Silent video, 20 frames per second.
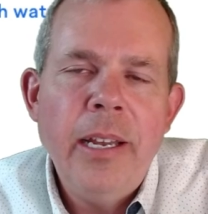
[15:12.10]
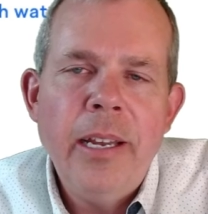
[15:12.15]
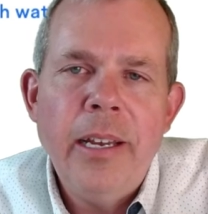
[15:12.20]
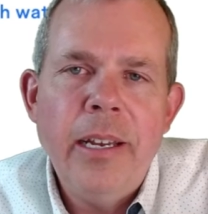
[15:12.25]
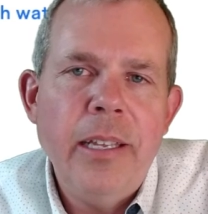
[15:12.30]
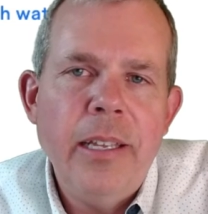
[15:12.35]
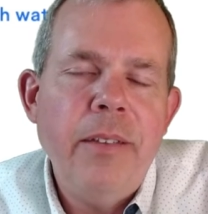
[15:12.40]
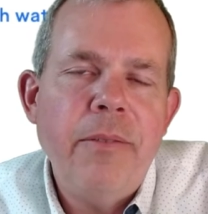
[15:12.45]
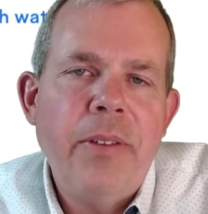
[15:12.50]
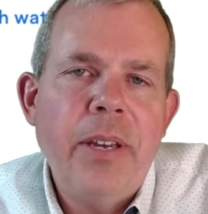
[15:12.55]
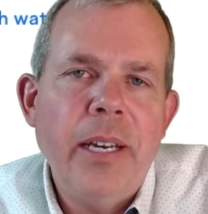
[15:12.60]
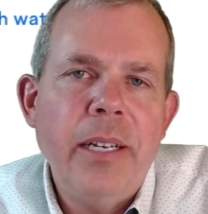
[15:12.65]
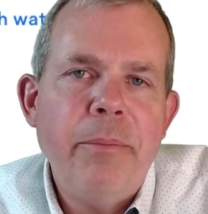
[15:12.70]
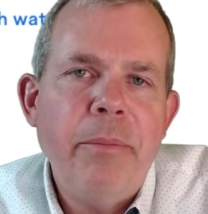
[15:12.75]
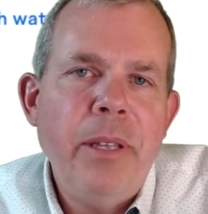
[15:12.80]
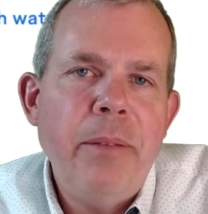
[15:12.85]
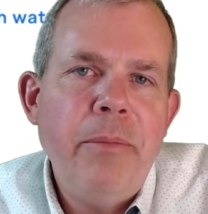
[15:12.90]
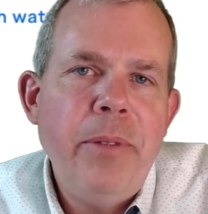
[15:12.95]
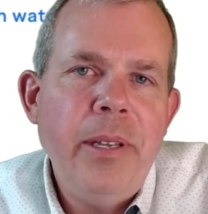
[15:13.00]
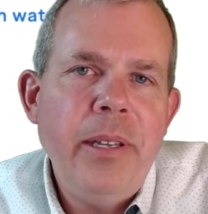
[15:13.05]
uh, you've got
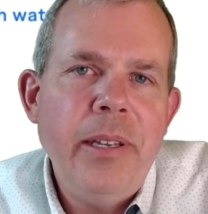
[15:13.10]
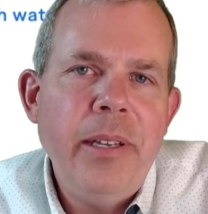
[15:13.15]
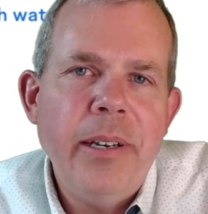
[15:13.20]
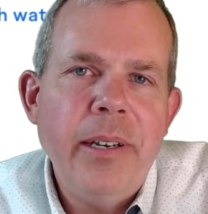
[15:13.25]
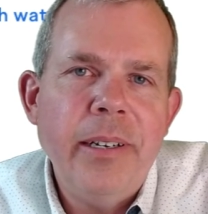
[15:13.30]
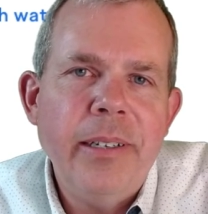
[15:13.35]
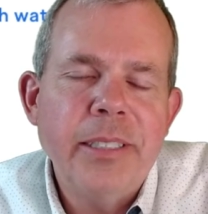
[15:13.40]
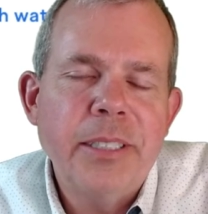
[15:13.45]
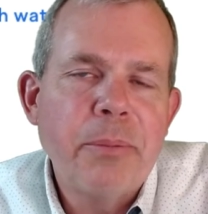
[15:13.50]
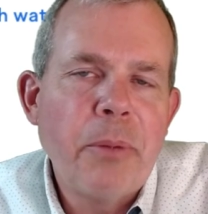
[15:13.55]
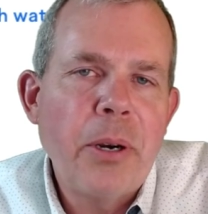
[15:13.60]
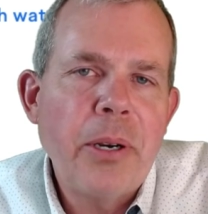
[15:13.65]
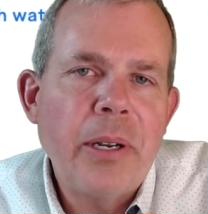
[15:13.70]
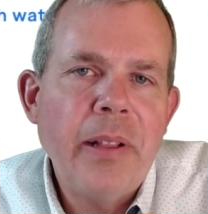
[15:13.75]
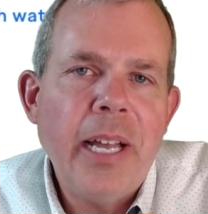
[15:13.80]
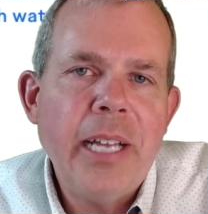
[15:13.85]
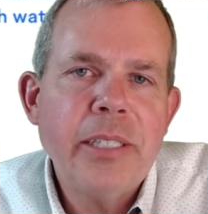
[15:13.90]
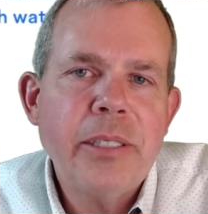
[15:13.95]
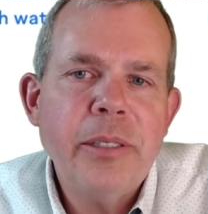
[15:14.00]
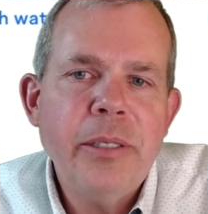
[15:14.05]
maybe uh, smart
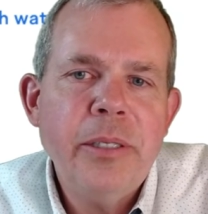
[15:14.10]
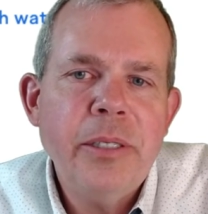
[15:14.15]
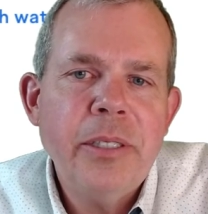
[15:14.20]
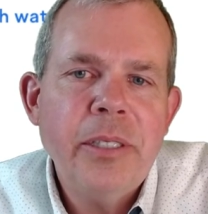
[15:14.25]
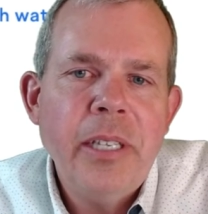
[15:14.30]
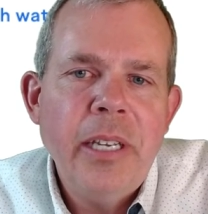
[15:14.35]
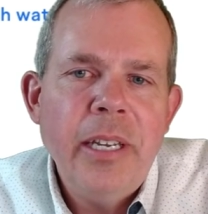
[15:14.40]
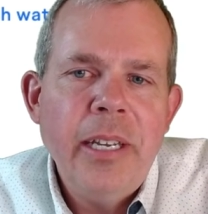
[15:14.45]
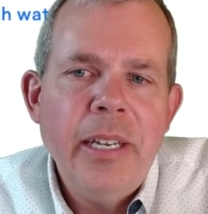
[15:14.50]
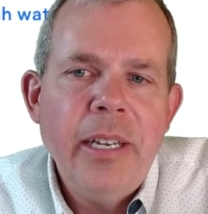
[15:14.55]
glasses.